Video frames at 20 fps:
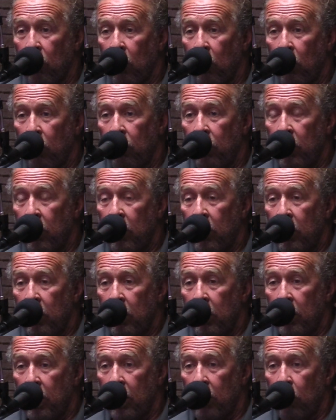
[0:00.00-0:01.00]
Grove
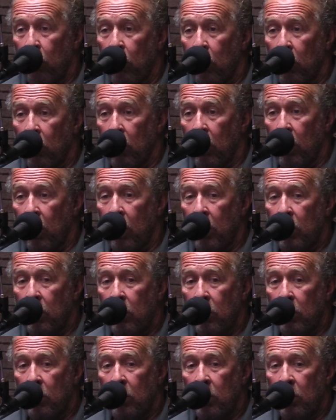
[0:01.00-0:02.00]
that were
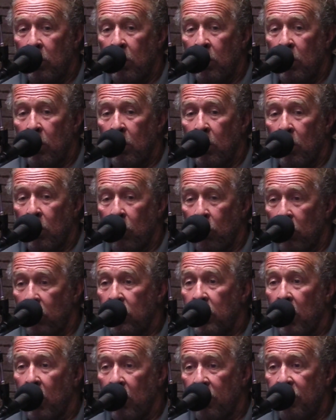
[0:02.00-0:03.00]
real
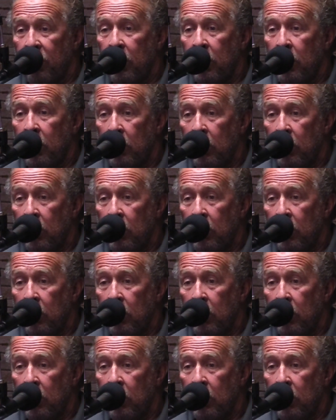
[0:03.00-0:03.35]
tough.